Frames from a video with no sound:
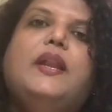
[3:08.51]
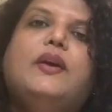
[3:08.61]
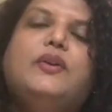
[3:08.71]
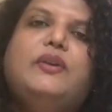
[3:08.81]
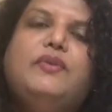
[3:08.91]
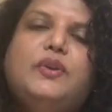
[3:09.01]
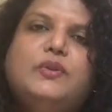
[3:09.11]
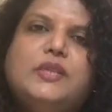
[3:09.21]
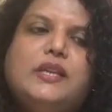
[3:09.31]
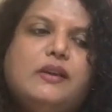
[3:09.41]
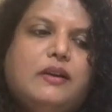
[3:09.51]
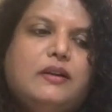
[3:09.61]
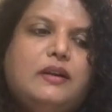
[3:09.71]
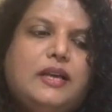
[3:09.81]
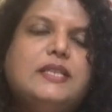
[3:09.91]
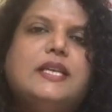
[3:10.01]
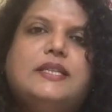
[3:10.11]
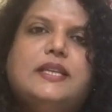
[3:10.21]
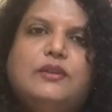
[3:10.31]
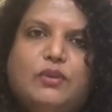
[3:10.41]
now if you're using as
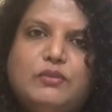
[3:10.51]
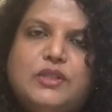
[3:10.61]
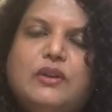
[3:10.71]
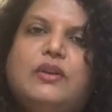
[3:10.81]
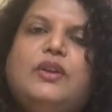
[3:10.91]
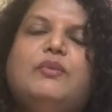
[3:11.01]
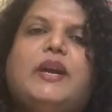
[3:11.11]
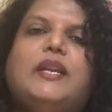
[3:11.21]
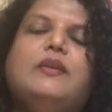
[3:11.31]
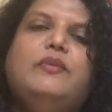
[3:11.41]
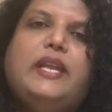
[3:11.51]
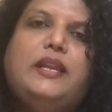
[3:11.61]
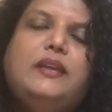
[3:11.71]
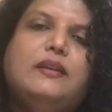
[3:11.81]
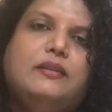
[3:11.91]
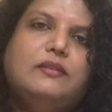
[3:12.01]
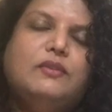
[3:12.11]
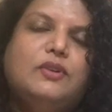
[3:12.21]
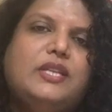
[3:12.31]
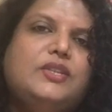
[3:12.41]
I said Ohm's law you might vary the
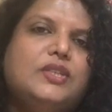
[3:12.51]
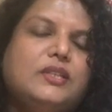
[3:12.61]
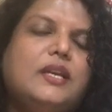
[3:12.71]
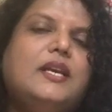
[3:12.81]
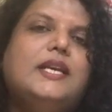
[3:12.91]
voltage in